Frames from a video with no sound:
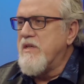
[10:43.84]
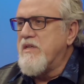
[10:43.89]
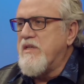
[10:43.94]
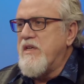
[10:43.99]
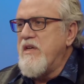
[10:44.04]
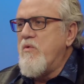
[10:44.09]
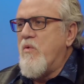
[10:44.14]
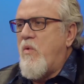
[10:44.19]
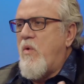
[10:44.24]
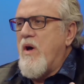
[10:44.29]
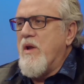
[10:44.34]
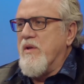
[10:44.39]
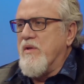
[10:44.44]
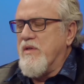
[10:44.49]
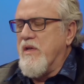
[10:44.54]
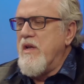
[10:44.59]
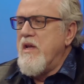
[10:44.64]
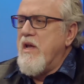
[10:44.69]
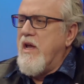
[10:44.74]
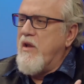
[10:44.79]
We need to see what is
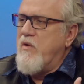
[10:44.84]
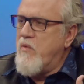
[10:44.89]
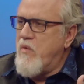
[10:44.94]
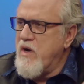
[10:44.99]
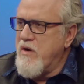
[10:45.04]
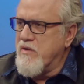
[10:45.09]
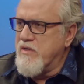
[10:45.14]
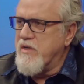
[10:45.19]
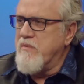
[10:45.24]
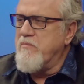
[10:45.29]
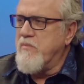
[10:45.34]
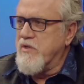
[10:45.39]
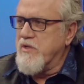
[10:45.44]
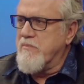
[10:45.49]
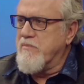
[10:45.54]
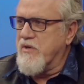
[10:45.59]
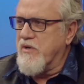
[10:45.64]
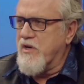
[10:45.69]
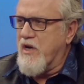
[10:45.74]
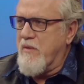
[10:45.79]
it and where is it
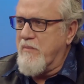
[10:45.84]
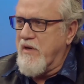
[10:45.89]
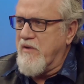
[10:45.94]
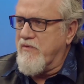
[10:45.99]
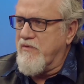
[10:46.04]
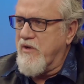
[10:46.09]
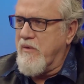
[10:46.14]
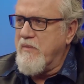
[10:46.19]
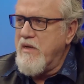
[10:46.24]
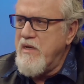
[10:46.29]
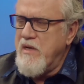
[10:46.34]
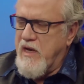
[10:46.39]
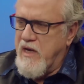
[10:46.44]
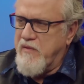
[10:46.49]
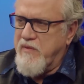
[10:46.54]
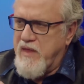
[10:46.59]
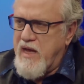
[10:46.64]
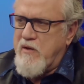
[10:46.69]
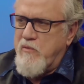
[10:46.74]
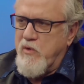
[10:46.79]
Muslims are coming from.
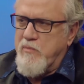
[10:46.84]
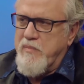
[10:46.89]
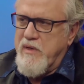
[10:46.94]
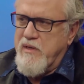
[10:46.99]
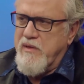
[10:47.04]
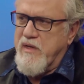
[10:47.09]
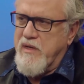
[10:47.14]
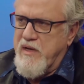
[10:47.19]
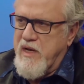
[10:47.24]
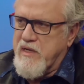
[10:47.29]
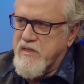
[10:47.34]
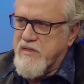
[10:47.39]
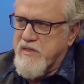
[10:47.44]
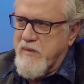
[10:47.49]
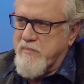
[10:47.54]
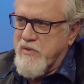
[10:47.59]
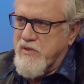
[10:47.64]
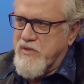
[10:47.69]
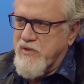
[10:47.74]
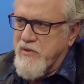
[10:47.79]
And that will be the next
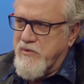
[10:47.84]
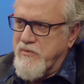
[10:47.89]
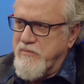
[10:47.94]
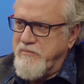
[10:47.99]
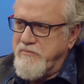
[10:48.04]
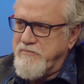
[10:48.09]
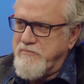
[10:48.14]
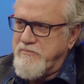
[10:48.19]
episode.